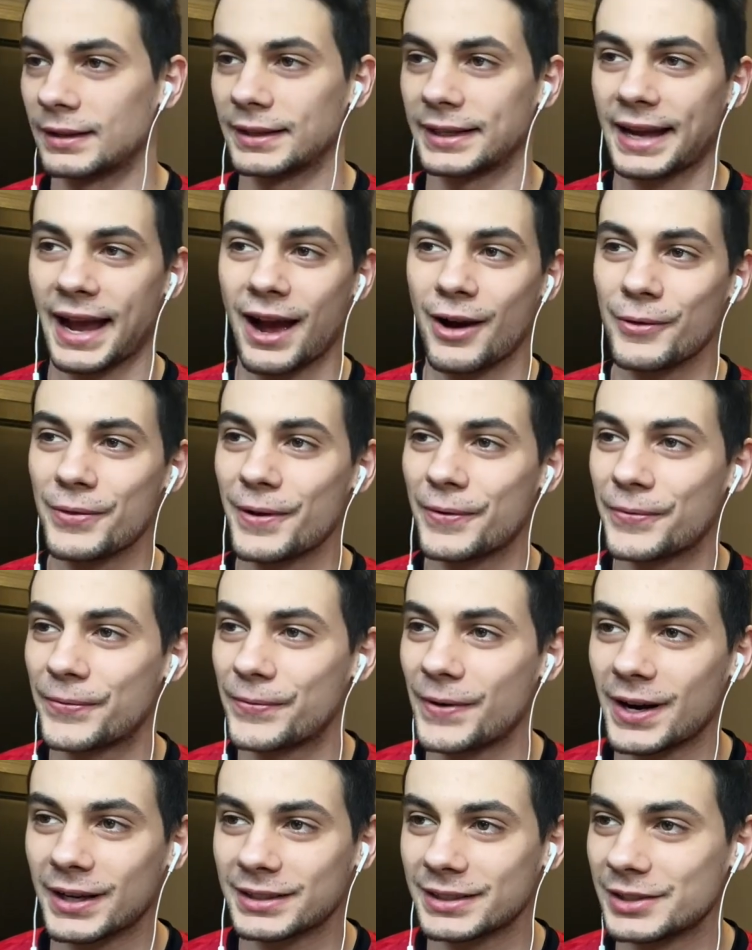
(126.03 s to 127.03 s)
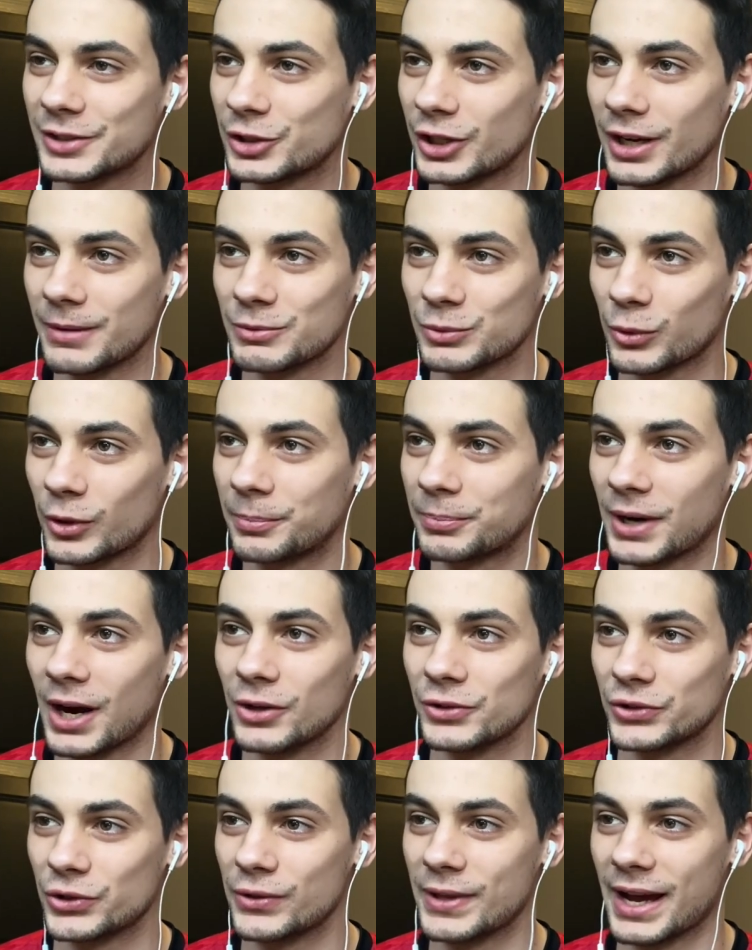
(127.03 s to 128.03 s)
Like, how the fuck does James
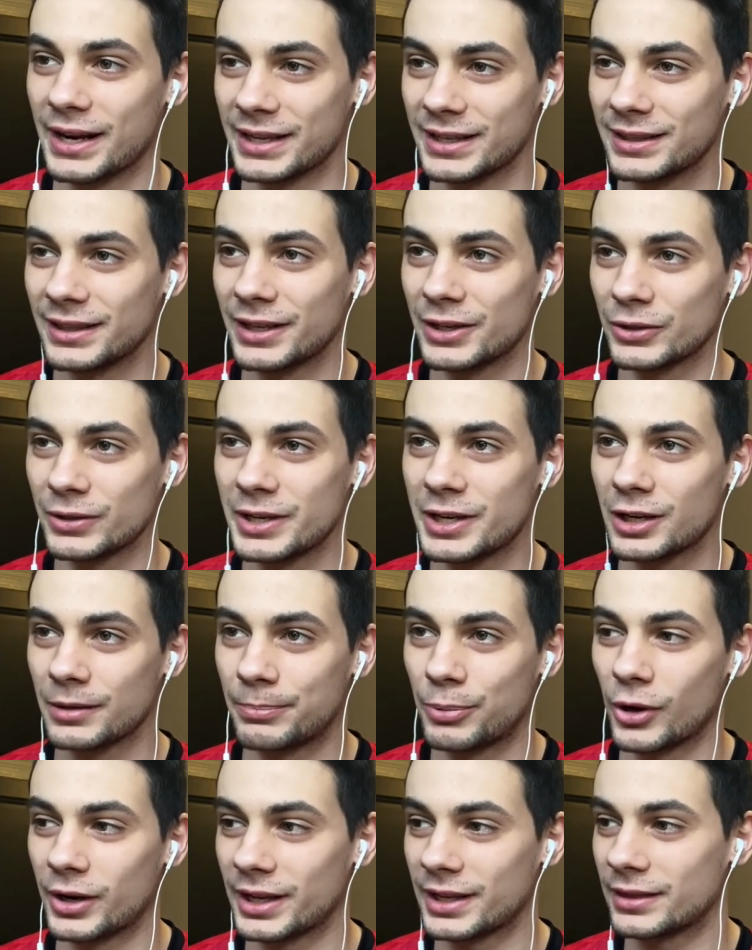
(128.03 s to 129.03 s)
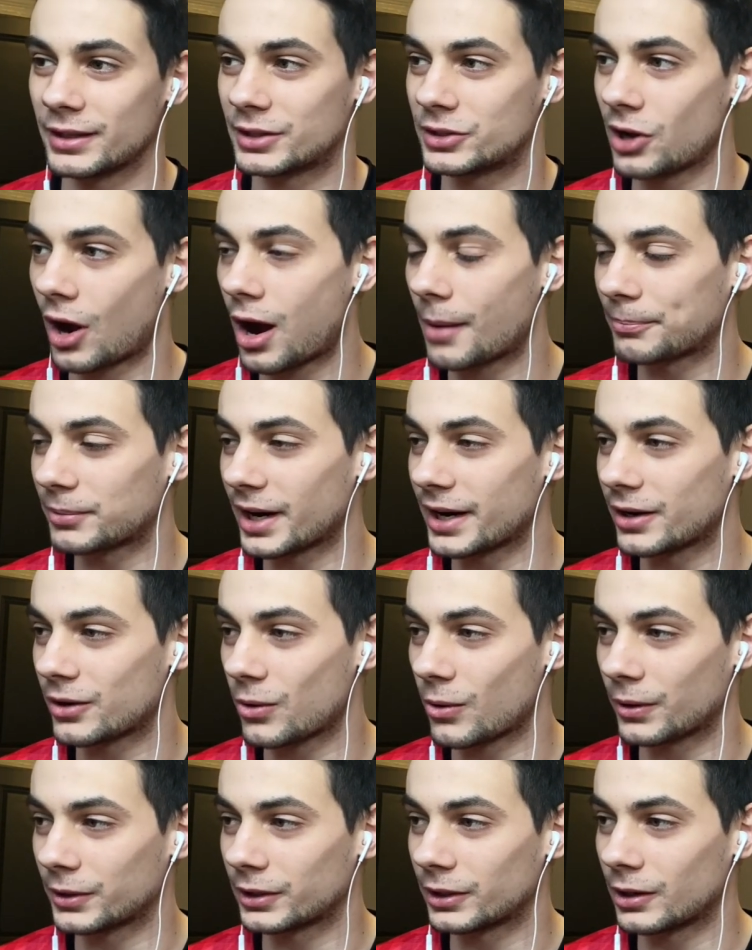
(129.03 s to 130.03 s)
Ward-Prowse do that? He literally could put it in the top right
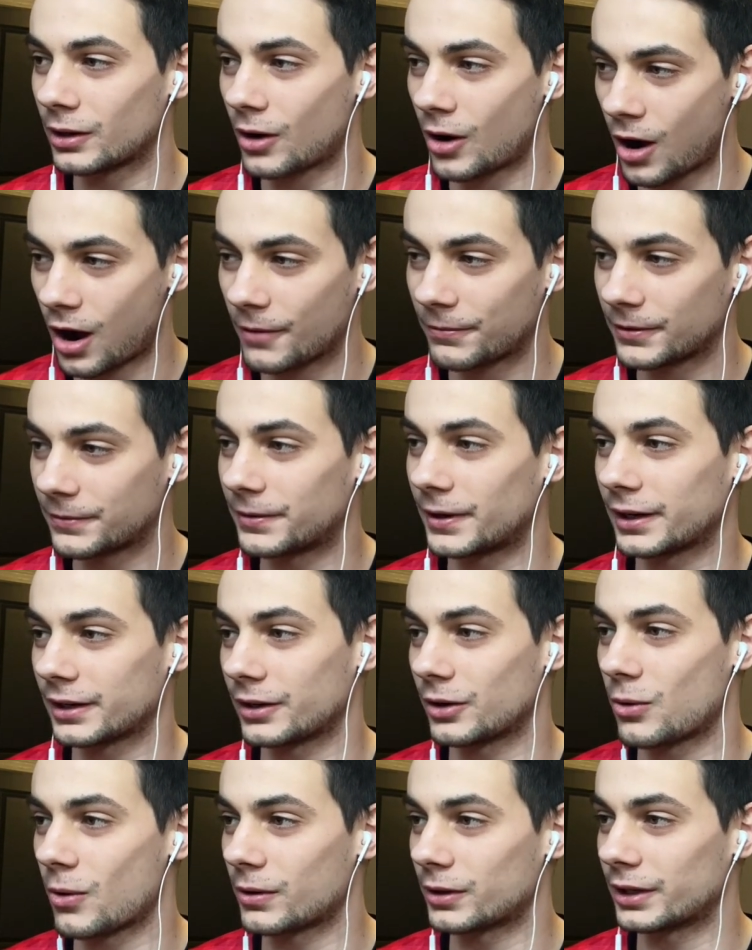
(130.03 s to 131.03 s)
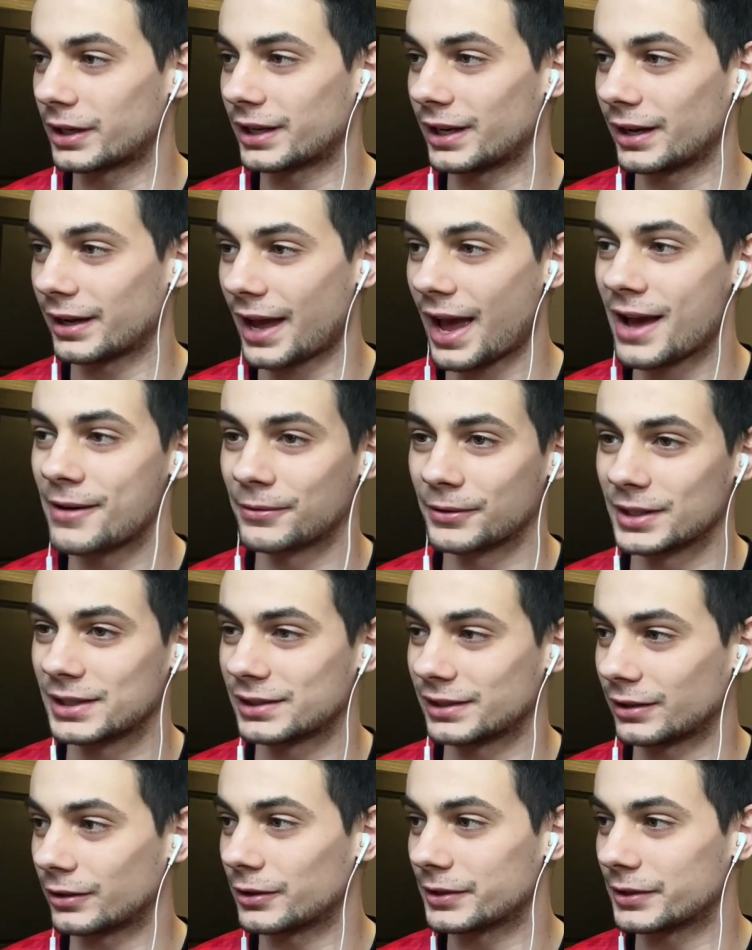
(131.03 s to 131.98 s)
corner off a fucking corner kick every single